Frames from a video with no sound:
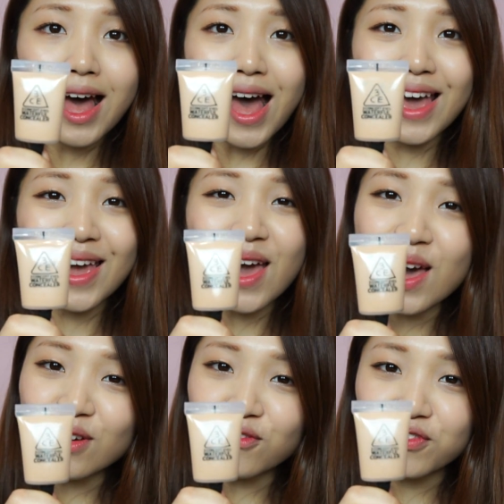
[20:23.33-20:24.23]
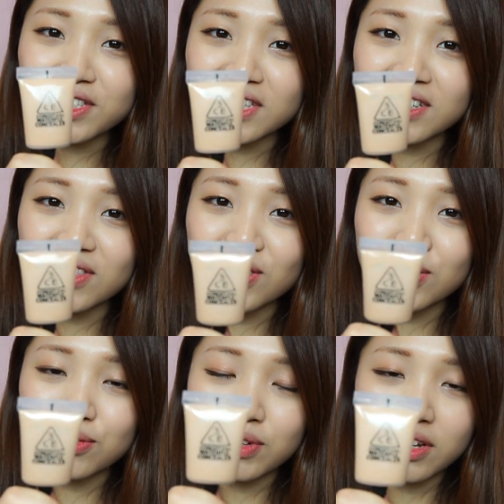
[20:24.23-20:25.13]
I have visited the
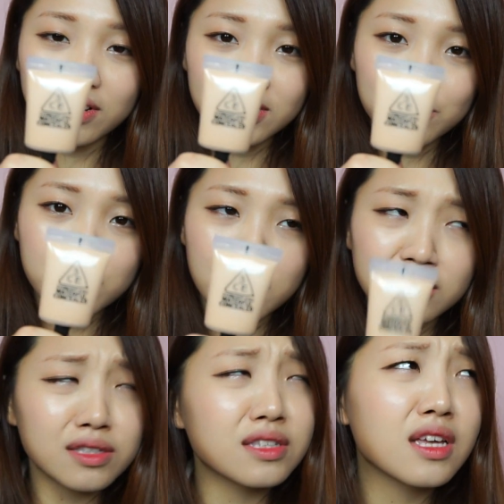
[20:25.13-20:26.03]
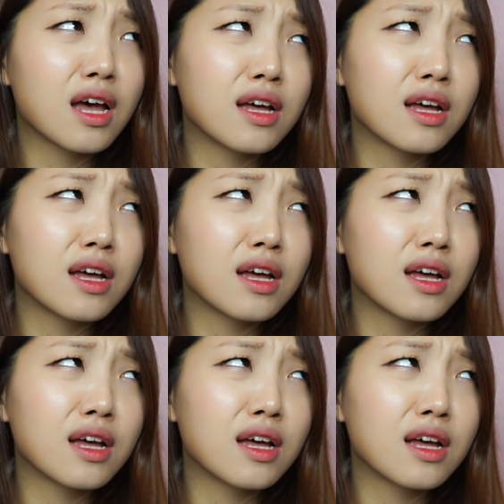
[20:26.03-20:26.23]
3 Concept Eyes